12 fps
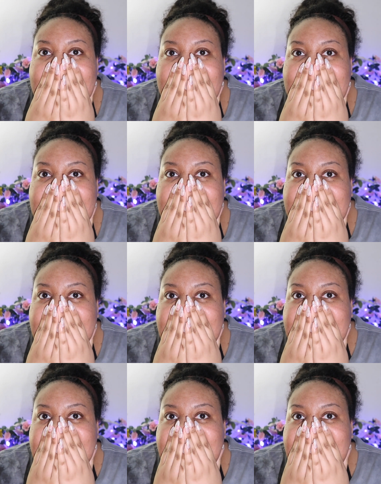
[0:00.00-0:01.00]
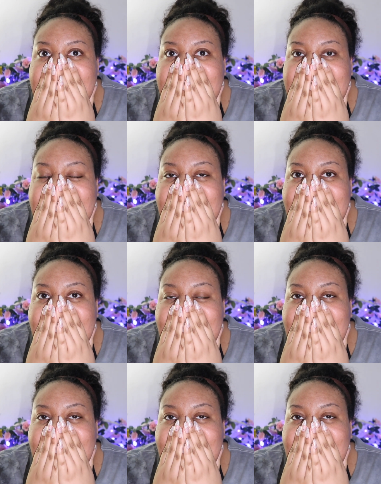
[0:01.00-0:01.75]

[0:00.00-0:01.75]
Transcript: No one is speaking in this clip.